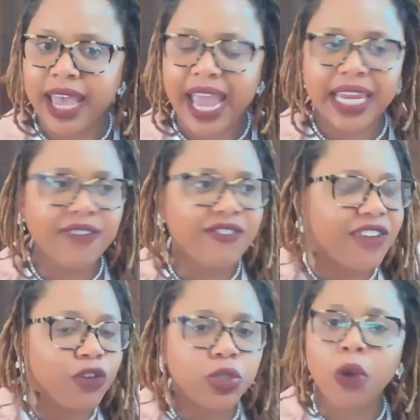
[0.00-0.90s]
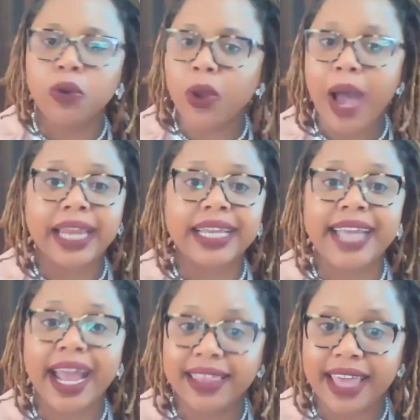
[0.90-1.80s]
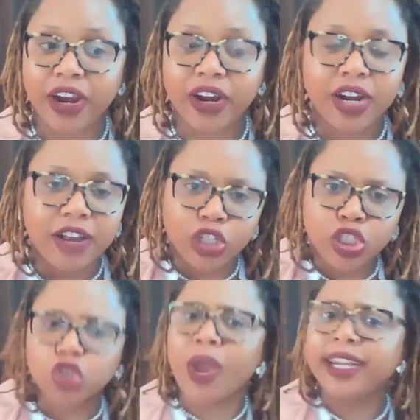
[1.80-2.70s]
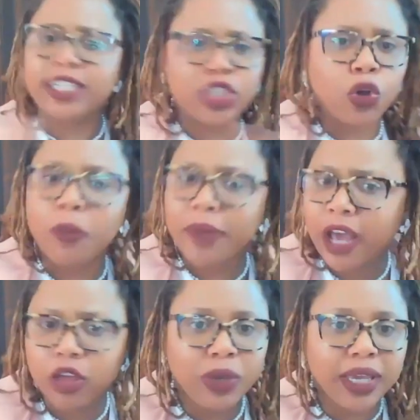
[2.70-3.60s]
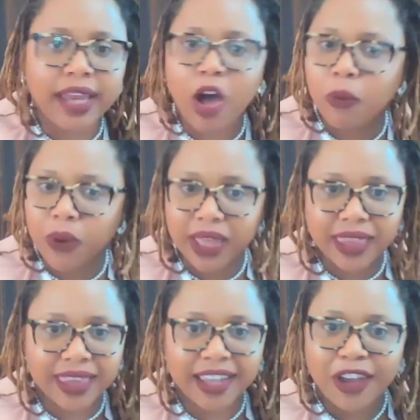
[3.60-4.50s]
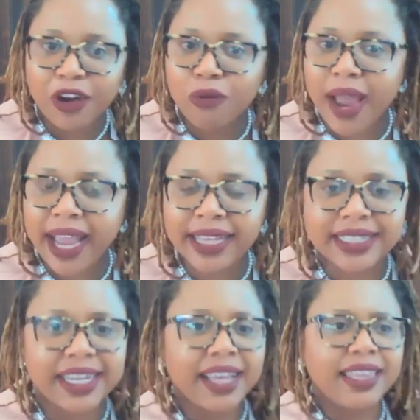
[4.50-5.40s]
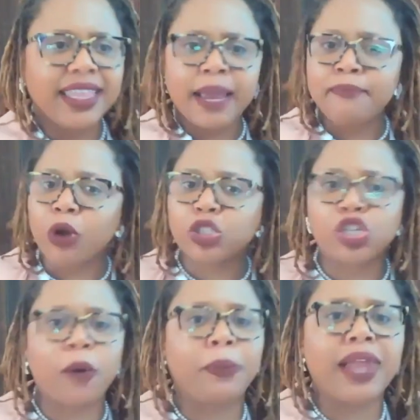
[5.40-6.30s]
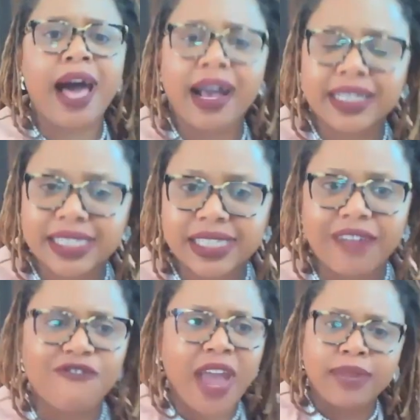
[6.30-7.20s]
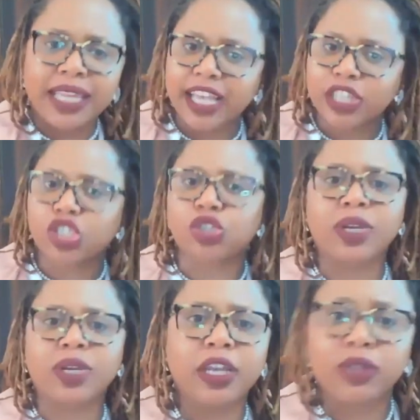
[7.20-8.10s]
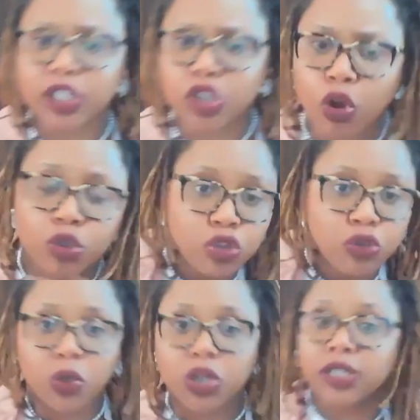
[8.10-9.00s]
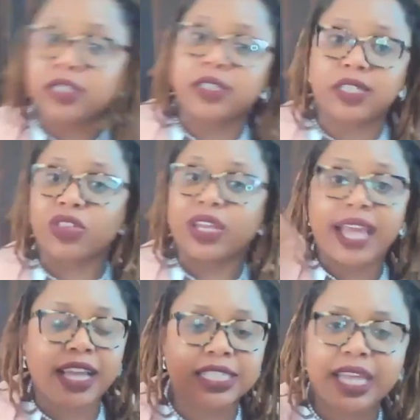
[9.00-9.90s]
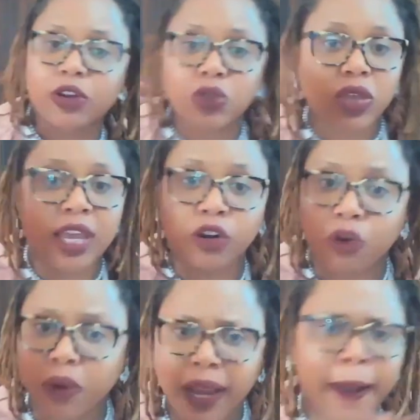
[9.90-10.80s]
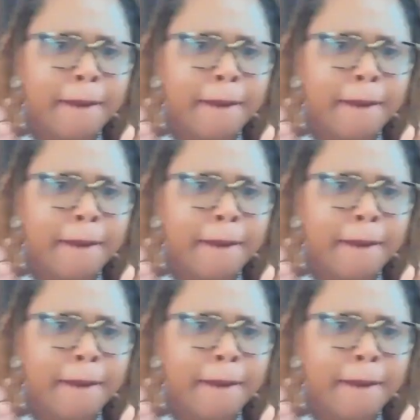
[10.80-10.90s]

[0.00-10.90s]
And even if you don't know how to get there, the strategy Kuumba Health we can help with, right? The emotional blocks, the family history that told you you couldn't, or the naysayers or the inner critic,